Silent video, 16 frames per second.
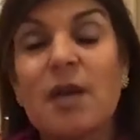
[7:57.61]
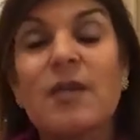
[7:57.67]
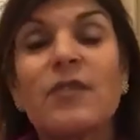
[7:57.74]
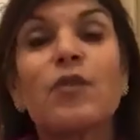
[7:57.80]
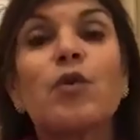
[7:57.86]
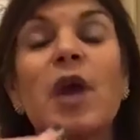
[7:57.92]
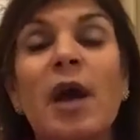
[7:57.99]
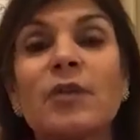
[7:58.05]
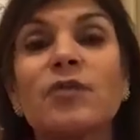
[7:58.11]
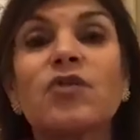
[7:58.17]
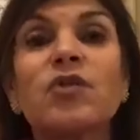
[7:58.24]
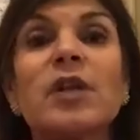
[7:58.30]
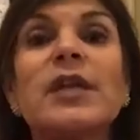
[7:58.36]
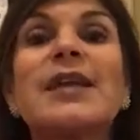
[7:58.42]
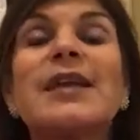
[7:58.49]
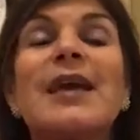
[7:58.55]
So it
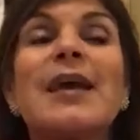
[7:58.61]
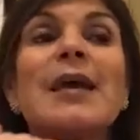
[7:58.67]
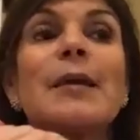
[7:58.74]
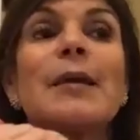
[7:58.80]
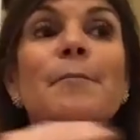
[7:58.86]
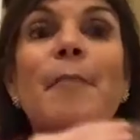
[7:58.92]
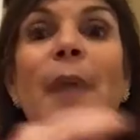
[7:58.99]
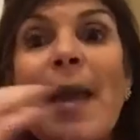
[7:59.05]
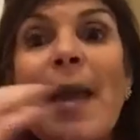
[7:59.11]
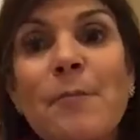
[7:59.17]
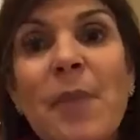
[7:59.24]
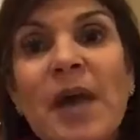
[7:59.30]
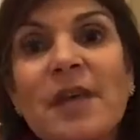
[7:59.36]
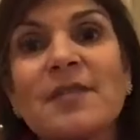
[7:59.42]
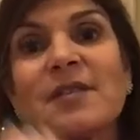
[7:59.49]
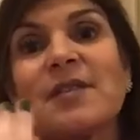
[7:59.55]
actually
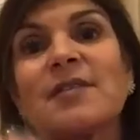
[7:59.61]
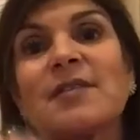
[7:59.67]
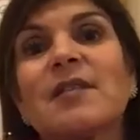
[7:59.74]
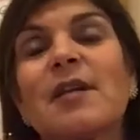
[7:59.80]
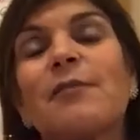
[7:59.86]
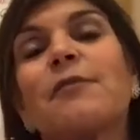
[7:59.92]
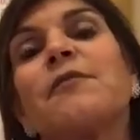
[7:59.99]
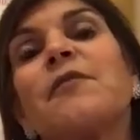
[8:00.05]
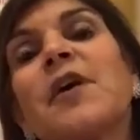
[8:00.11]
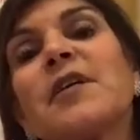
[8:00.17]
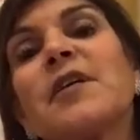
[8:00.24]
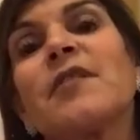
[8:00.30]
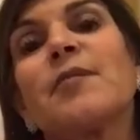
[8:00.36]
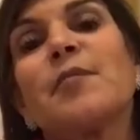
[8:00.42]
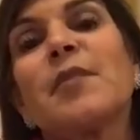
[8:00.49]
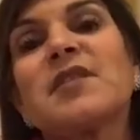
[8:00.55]
bypasses the
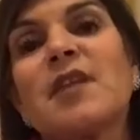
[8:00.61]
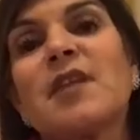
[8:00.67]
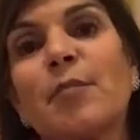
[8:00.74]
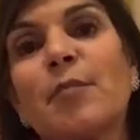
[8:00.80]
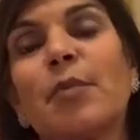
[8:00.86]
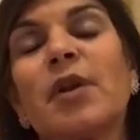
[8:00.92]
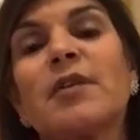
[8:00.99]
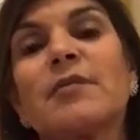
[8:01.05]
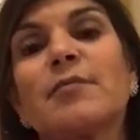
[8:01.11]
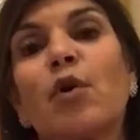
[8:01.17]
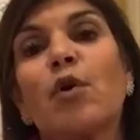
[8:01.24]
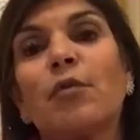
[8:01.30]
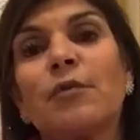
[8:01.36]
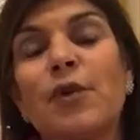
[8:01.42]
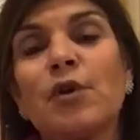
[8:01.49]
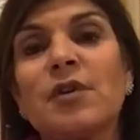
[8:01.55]
first metabolism
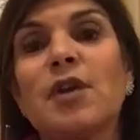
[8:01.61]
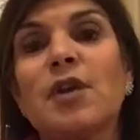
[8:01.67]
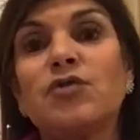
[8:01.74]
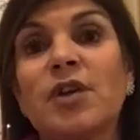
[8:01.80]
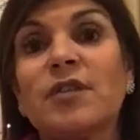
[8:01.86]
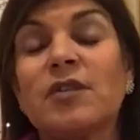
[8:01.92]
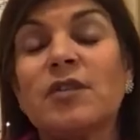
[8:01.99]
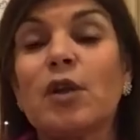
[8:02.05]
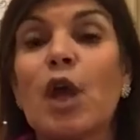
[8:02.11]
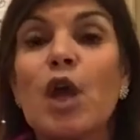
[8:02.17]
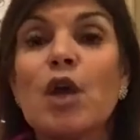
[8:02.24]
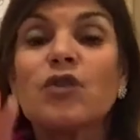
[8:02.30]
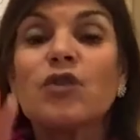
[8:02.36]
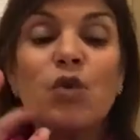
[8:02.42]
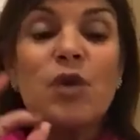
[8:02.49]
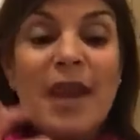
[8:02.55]
of your digestion.
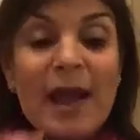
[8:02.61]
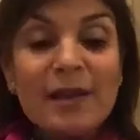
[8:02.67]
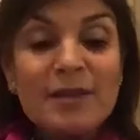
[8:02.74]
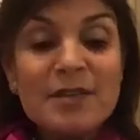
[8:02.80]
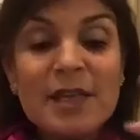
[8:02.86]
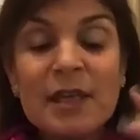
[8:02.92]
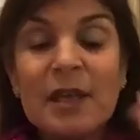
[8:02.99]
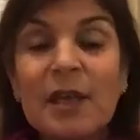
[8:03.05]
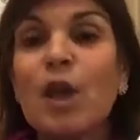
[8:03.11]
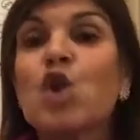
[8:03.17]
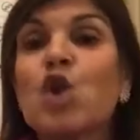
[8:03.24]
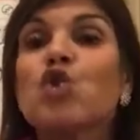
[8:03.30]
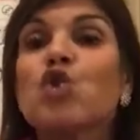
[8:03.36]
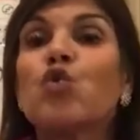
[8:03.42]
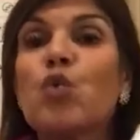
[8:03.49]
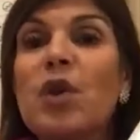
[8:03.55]
So 90
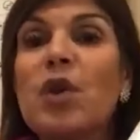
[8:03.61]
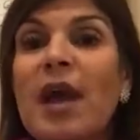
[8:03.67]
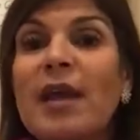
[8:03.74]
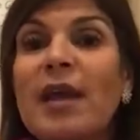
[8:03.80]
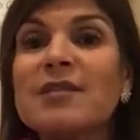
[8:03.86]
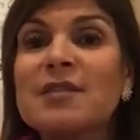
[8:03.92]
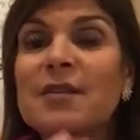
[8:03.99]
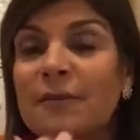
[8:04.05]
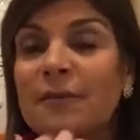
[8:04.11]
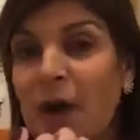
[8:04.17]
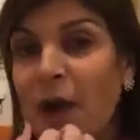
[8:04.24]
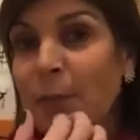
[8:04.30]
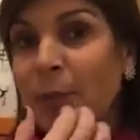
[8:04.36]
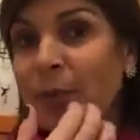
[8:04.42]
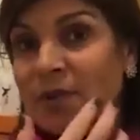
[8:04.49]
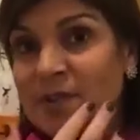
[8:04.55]
to
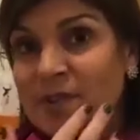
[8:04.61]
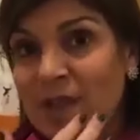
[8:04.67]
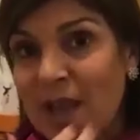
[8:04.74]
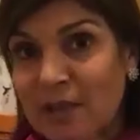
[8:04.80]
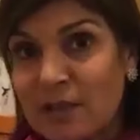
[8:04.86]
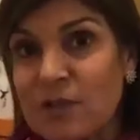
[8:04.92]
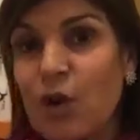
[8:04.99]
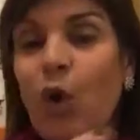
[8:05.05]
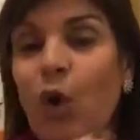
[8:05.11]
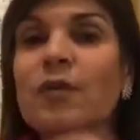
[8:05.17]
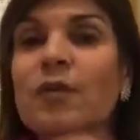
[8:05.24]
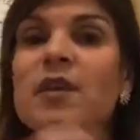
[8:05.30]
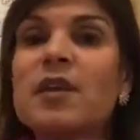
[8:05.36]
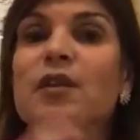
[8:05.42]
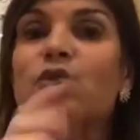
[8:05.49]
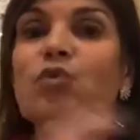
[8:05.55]
95%
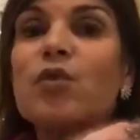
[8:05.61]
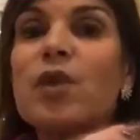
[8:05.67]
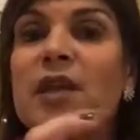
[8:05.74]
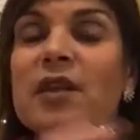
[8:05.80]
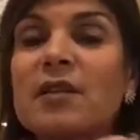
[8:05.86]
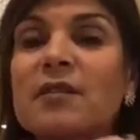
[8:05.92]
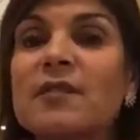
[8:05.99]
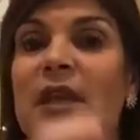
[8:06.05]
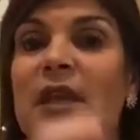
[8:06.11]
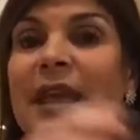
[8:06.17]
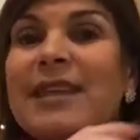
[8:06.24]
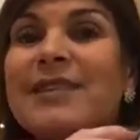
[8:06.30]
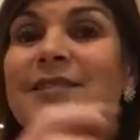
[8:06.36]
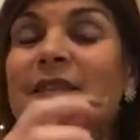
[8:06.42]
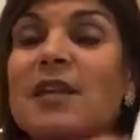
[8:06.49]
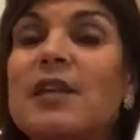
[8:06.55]
of the ingredients
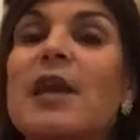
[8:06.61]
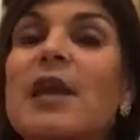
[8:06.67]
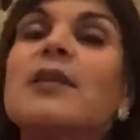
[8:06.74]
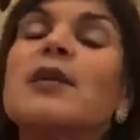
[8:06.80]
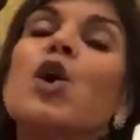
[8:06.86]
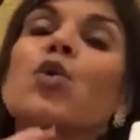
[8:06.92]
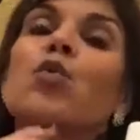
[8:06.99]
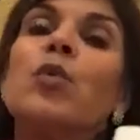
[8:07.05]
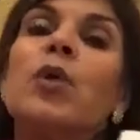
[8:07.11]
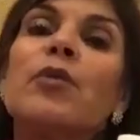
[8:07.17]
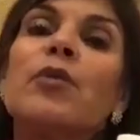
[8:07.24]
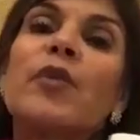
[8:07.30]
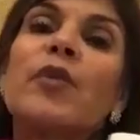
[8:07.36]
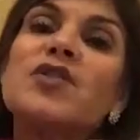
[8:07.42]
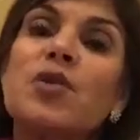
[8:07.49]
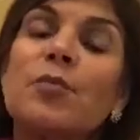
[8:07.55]
in Skinade will
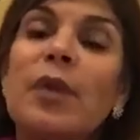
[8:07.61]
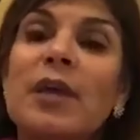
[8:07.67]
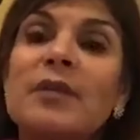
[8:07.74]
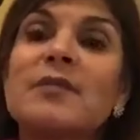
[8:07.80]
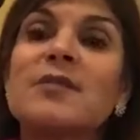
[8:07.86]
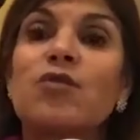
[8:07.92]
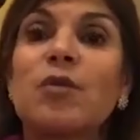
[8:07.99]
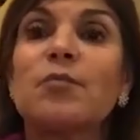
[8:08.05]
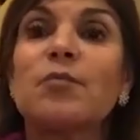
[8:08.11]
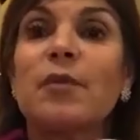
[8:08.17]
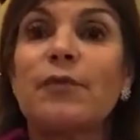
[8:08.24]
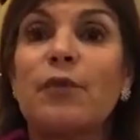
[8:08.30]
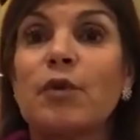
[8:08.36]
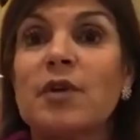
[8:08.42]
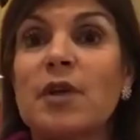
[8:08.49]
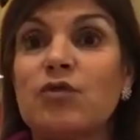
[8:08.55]
reach your bloodstream
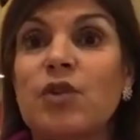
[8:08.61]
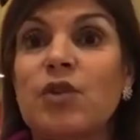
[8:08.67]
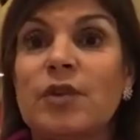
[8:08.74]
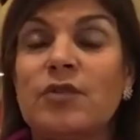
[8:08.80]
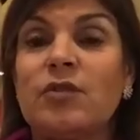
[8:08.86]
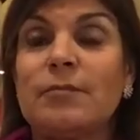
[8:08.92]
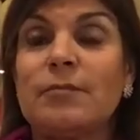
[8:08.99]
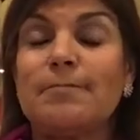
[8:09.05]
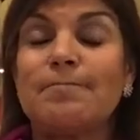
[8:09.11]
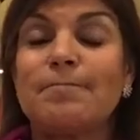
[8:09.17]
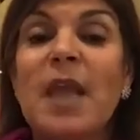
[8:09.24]
before digestion.